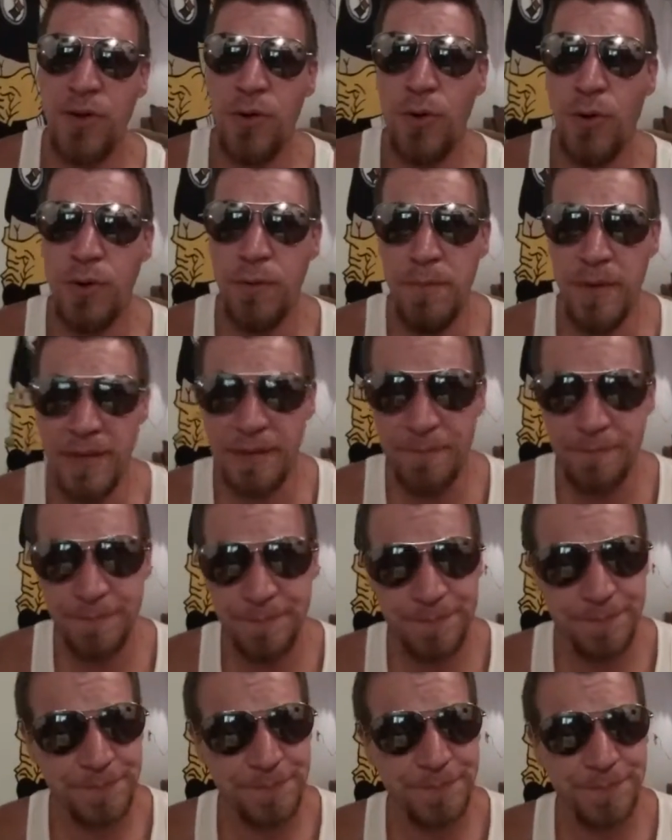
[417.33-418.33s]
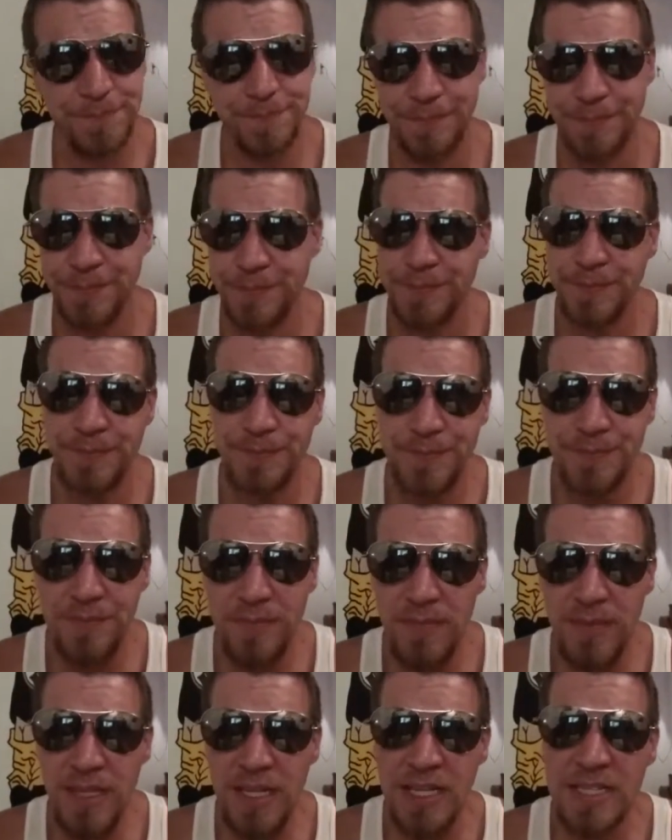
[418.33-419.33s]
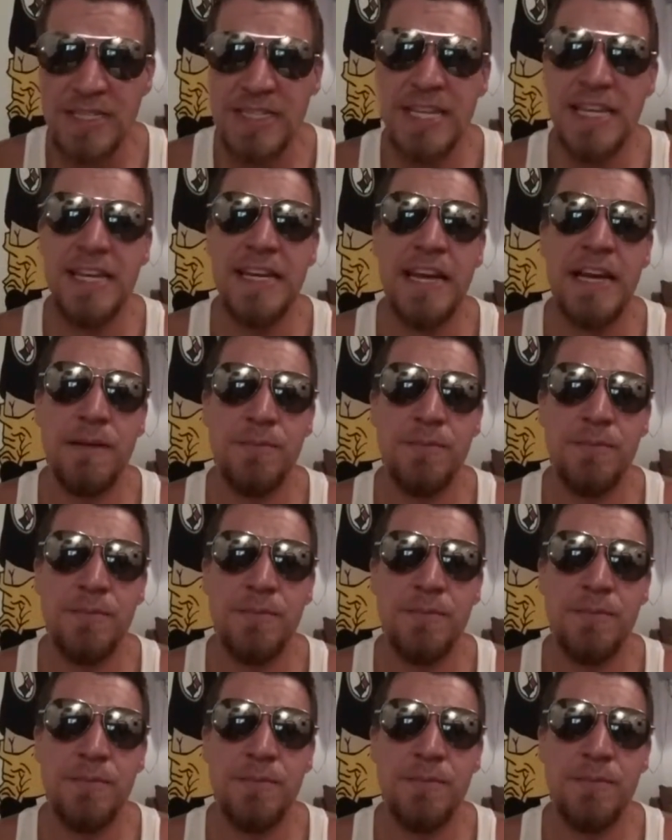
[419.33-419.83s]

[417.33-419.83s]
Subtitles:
Corbin. Dean